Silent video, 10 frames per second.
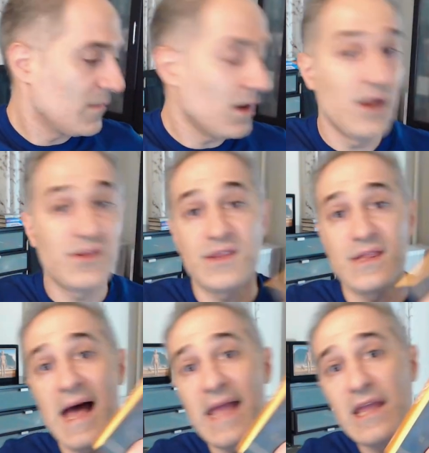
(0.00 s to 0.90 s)
There's a
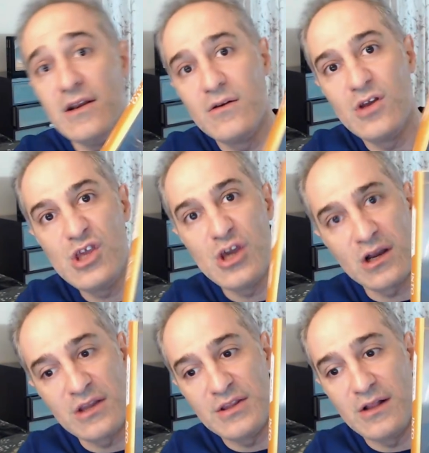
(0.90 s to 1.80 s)
tie-in young
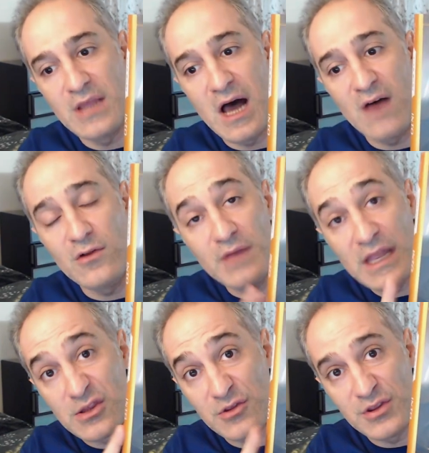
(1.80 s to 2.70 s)
adult novel,
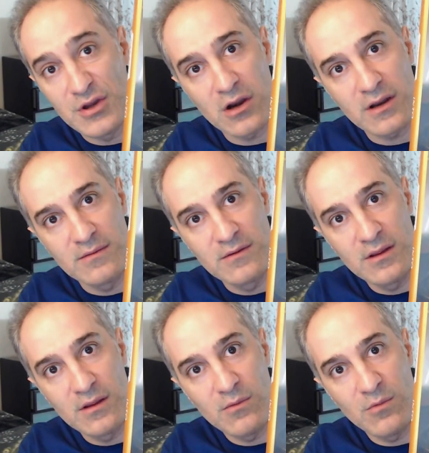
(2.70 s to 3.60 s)
Into the Dark,
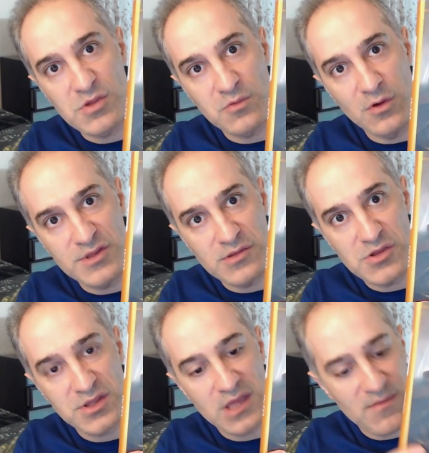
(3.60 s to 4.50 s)
which also
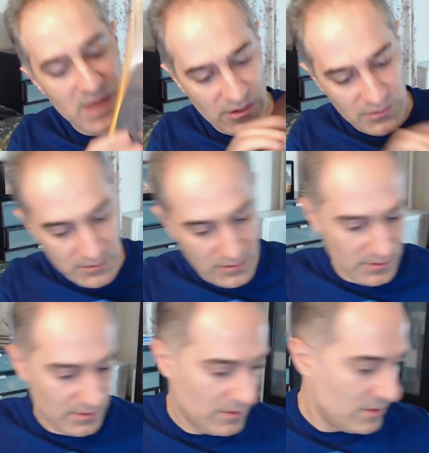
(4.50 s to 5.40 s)
just came out.
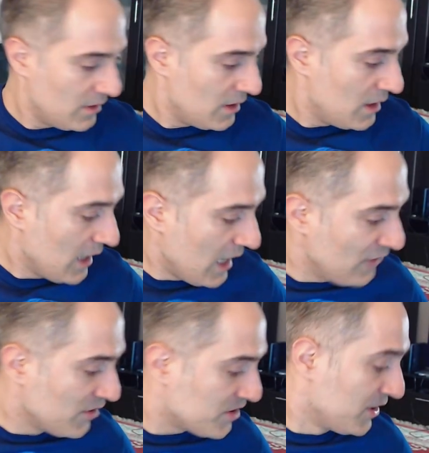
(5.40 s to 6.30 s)
And
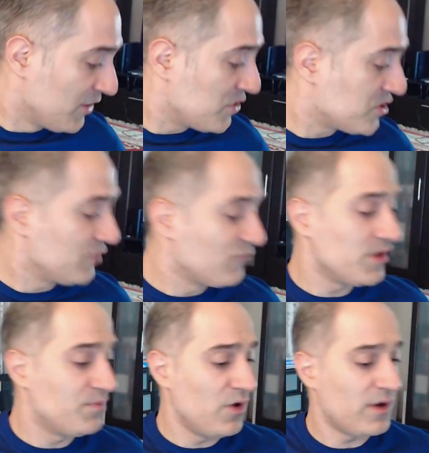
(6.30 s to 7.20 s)
there's another children's
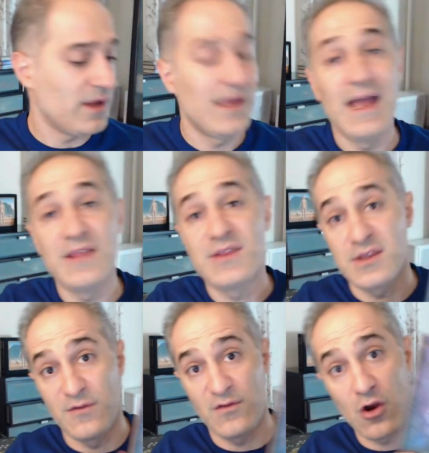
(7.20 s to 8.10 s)
book, A Test
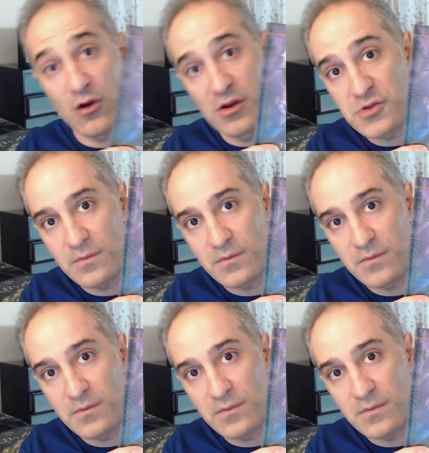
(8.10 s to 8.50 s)
of Courage.